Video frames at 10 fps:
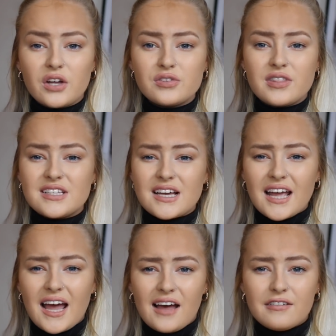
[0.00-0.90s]
loads of these
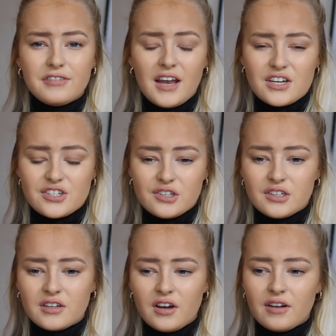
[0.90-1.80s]
like
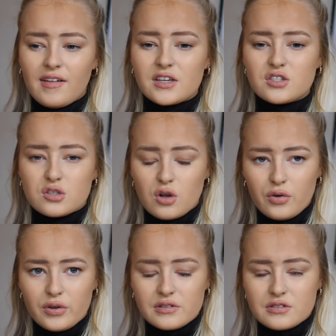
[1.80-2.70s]
ath-leisure kind of like
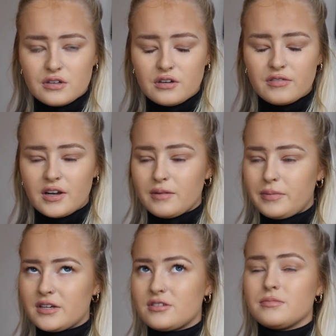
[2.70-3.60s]
slogan stuff, and I
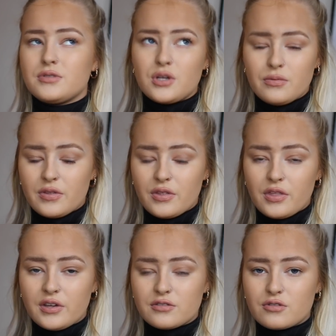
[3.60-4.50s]
picked up two of the
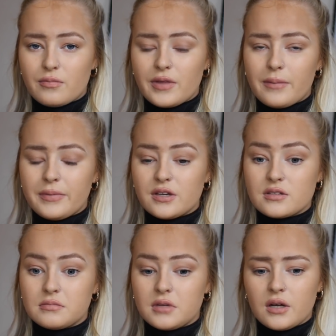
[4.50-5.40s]
things from there
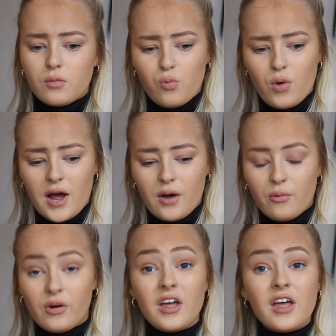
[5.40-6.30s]
because I'm like,
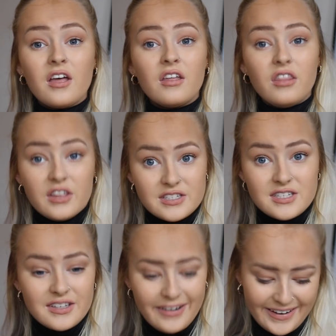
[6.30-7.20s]
wow, this
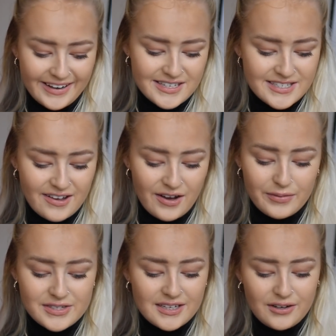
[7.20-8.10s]
is nice.
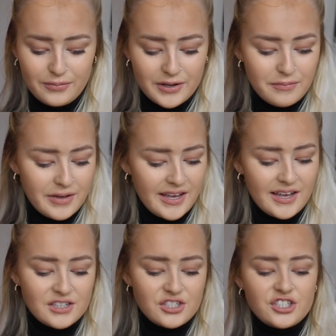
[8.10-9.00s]
It's a little bit of
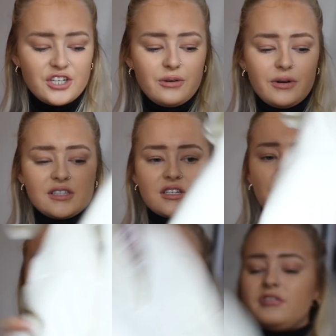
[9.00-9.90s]
me, it's chill, it's
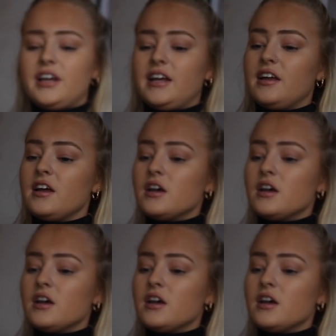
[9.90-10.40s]
comfy.